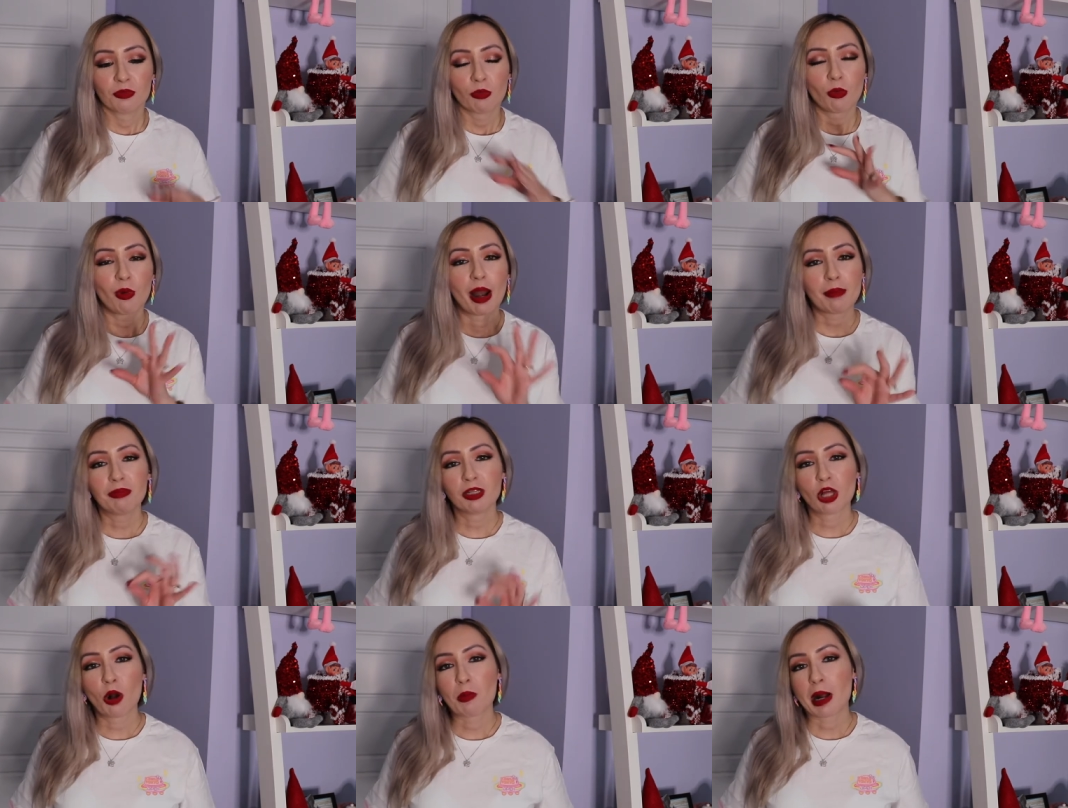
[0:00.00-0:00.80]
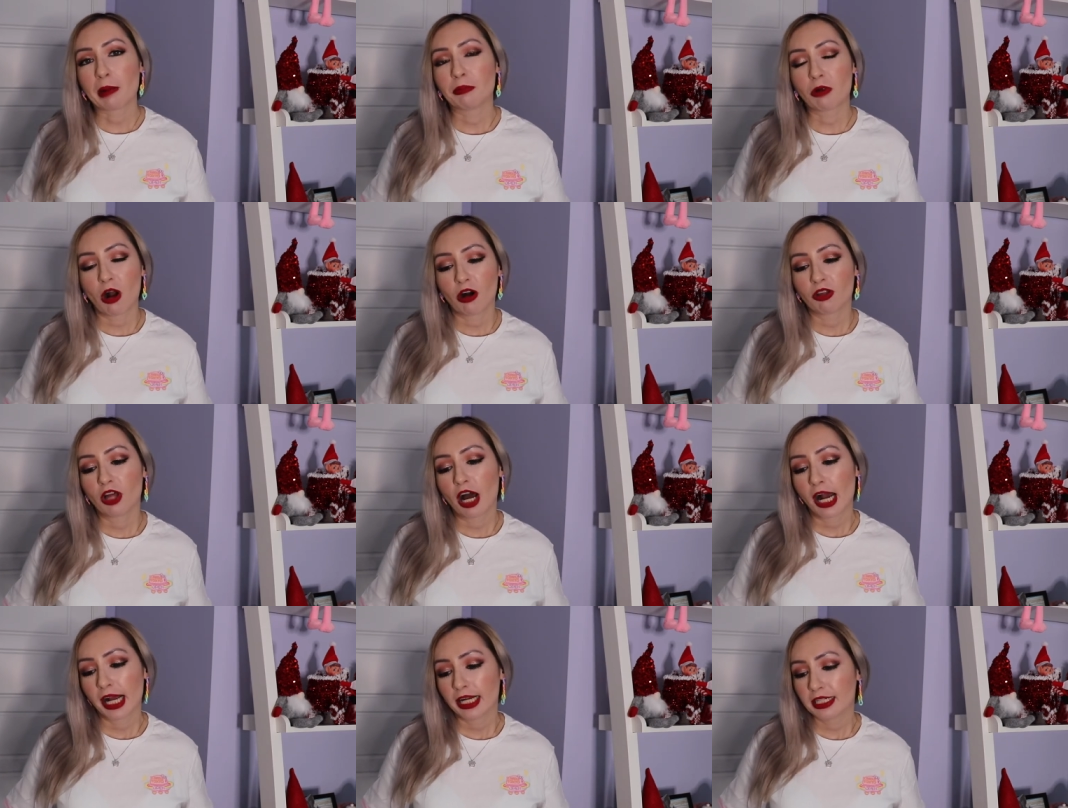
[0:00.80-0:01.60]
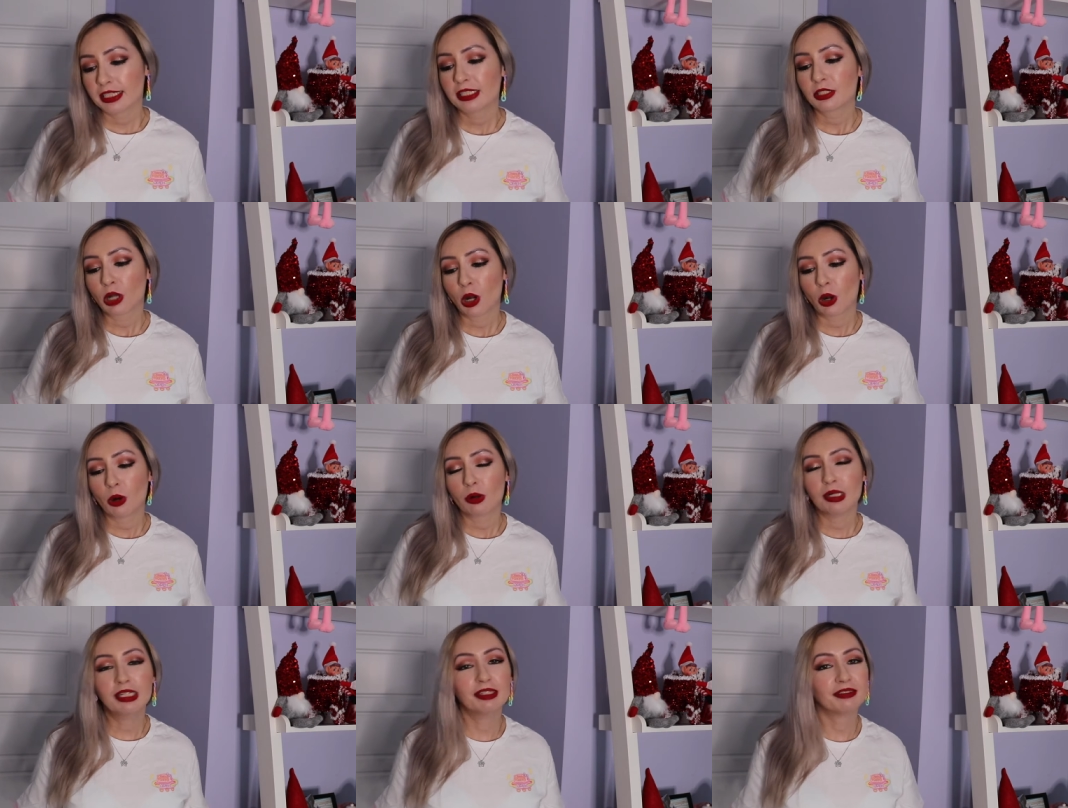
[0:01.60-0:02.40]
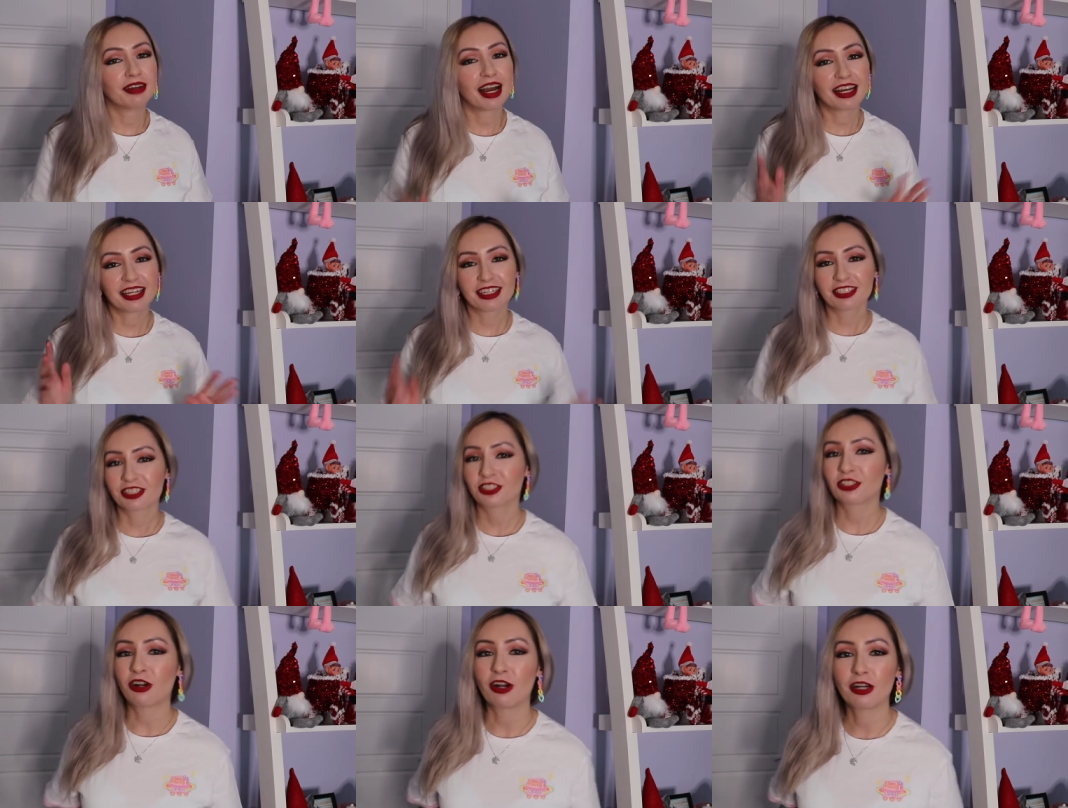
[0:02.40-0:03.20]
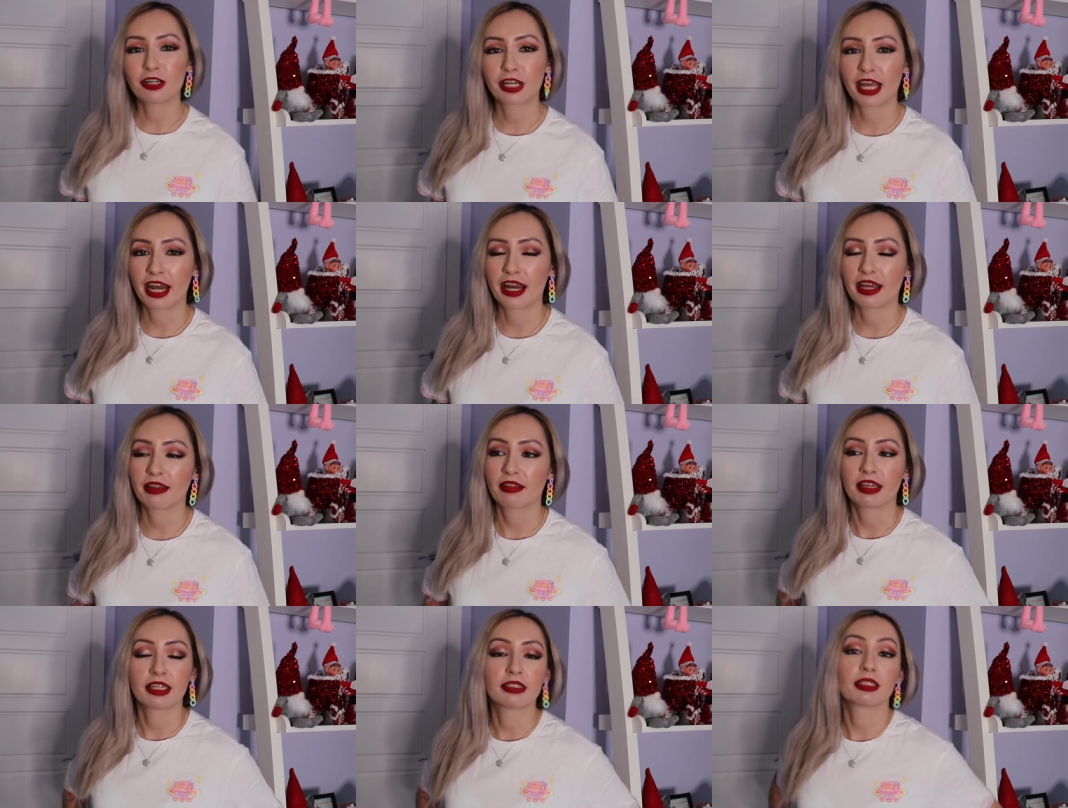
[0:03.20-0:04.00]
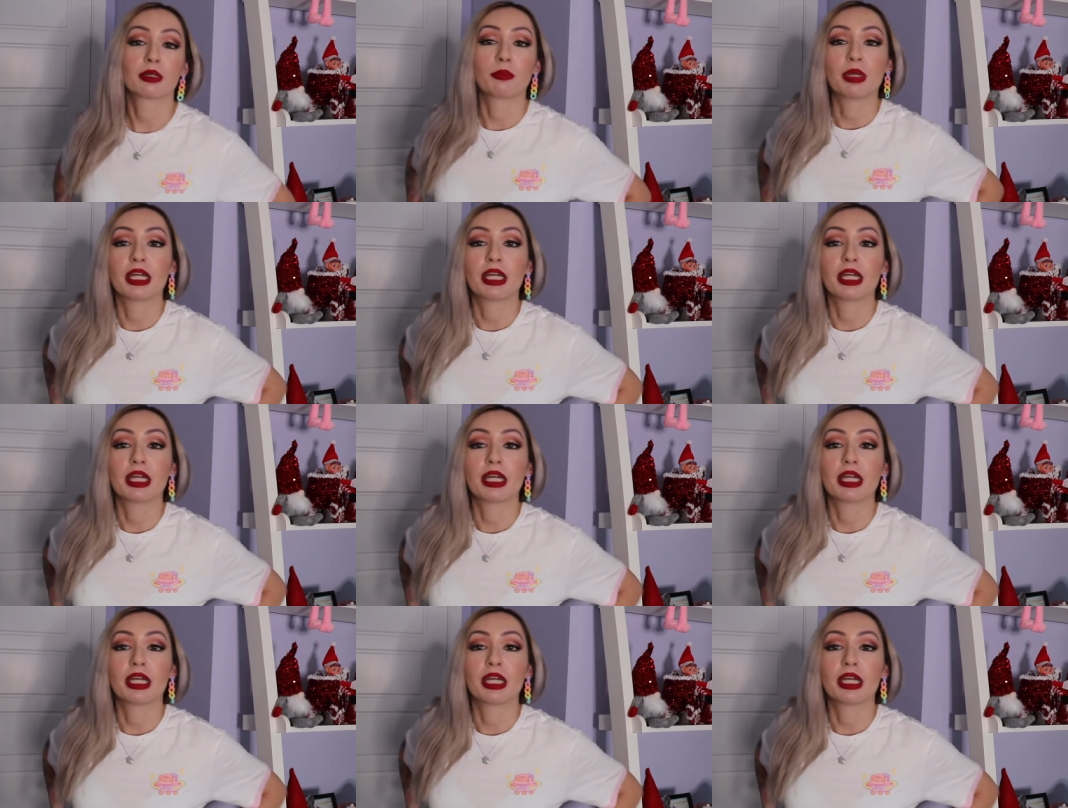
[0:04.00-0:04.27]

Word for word: right below my bra line, so I need to start getting things in a